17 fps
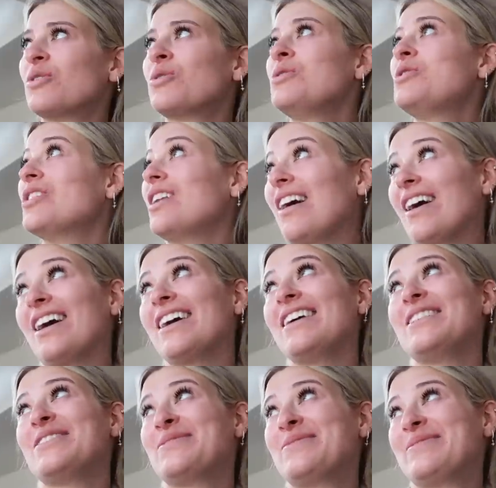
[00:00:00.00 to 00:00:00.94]
Or
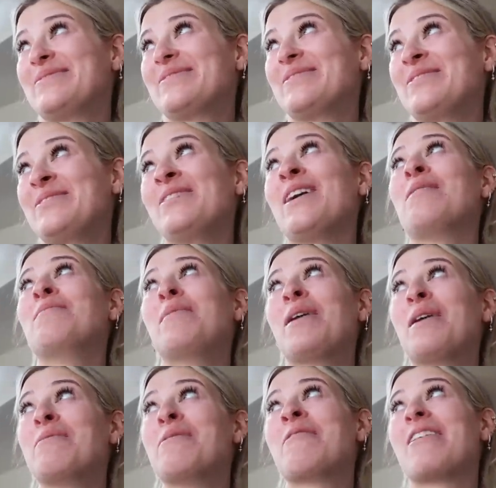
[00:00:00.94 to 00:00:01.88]
July, when
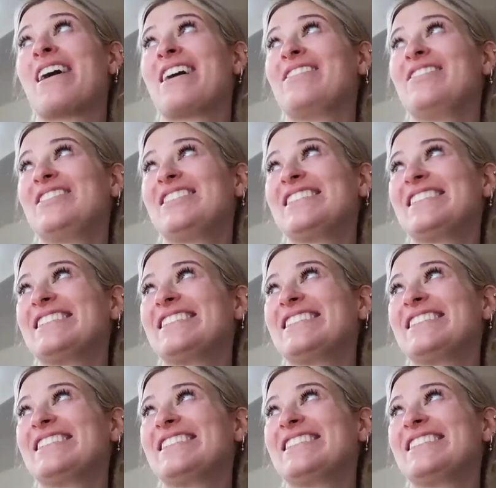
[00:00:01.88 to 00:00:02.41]
Bub arrives.